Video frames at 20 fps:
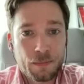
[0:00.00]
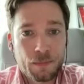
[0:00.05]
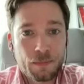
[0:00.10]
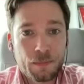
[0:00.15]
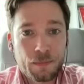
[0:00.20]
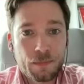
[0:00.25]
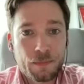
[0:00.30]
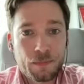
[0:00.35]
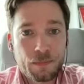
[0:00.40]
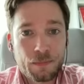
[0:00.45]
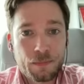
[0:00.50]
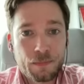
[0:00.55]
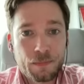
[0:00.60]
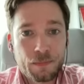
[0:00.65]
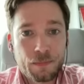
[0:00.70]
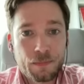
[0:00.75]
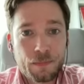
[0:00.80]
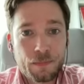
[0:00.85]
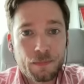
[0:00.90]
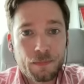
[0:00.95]

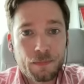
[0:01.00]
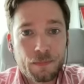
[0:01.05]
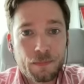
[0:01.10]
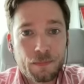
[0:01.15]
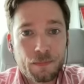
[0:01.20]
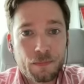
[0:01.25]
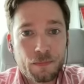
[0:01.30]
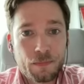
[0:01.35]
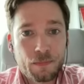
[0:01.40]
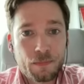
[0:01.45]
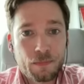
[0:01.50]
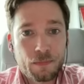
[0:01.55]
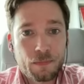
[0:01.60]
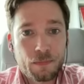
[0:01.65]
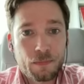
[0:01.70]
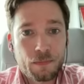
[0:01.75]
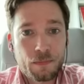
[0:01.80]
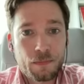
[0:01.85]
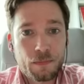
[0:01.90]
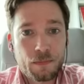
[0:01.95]

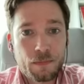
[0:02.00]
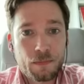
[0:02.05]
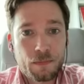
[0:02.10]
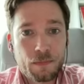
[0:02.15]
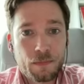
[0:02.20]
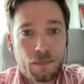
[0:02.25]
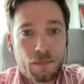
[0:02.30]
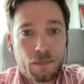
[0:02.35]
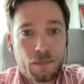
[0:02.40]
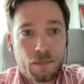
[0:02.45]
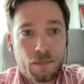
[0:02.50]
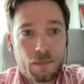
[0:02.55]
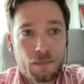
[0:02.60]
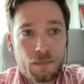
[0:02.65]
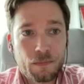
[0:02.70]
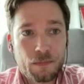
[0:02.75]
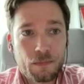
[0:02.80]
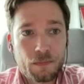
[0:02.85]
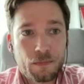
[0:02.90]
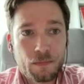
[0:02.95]

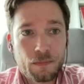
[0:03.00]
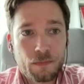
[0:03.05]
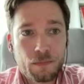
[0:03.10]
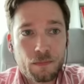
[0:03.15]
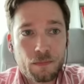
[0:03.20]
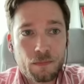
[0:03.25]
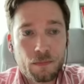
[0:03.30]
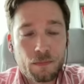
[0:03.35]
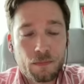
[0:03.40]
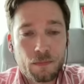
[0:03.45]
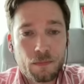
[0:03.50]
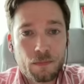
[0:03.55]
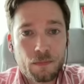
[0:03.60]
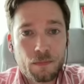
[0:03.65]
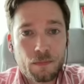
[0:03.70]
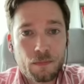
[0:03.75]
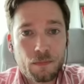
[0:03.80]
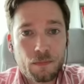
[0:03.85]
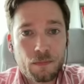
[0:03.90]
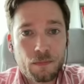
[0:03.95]

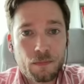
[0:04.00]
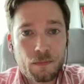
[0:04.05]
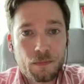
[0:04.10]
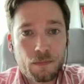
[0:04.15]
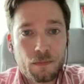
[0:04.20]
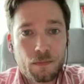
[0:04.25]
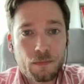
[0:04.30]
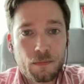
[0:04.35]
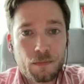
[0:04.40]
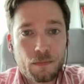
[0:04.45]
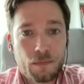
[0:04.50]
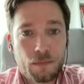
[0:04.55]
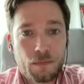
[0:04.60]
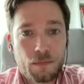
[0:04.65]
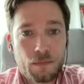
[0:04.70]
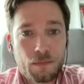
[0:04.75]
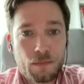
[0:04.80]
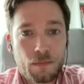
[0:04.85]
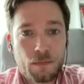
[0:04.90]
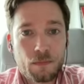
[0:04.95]

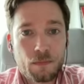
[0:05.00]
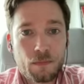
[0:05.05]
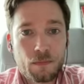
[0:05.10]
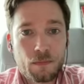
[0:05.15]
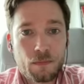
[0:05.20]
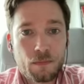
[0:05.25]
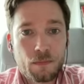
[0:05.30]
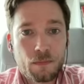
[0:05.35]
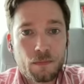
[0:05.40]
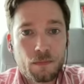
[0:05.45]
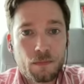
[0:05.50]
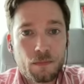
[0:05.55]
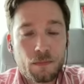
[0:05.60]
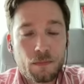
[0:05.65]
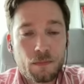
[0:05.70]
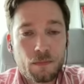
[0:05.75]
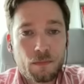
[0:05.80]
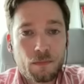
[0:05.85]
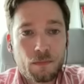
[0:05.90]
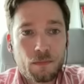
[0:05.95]

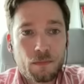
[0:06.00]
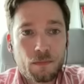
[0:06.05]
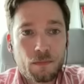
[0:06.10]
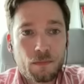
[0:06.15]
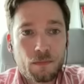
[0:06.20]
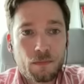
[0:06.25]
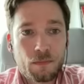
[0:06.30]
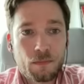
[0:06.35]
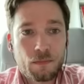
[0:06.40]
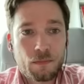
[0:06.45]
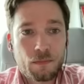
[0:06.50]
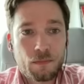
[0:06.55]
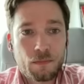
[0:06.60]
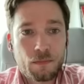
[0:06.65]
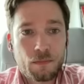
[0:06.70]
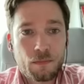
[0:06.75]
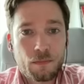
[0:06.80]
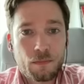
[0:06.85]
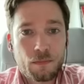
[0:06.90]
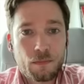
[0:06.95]

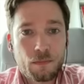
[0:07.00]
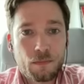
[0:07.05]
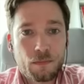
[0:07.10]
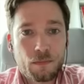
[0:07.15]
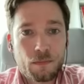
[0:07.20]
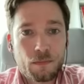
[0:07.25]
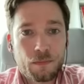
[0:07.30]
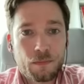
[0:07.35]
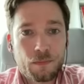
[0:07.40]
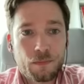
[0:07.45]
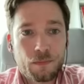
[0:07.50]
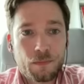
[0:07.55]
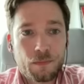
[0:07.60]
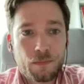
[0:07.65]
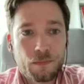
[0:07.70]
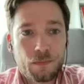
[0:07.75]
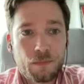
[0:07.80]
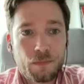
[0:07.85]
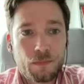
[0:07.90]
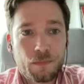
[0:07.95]
The person shown says nothing.